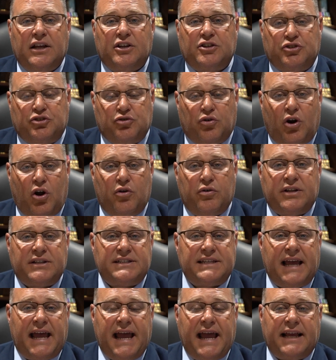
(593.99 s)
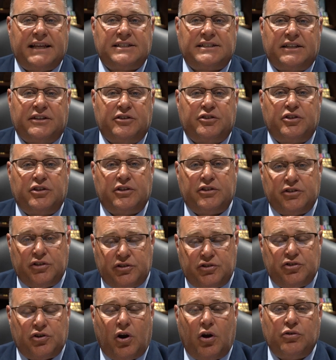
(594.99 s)
drone attacks and the
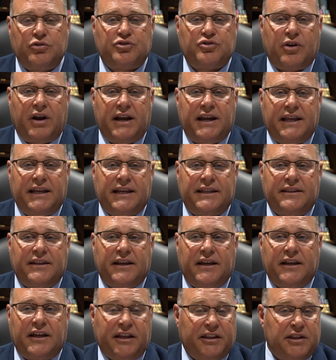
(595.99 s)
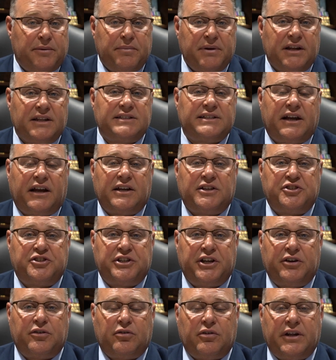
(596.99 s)
drone training in the military in
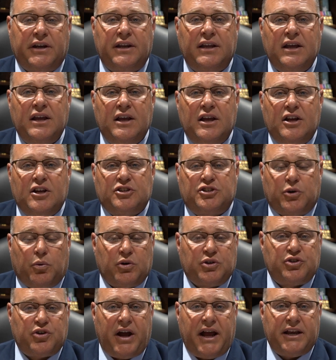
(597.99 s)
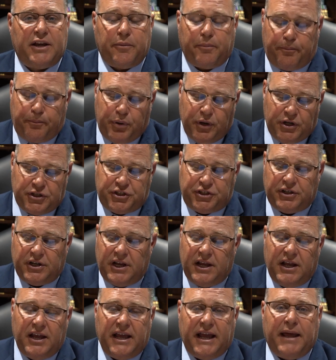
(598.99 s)
general. And so we're trying to push
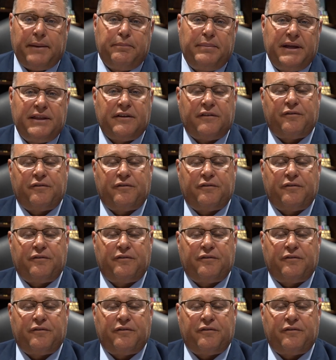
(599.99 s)
and be the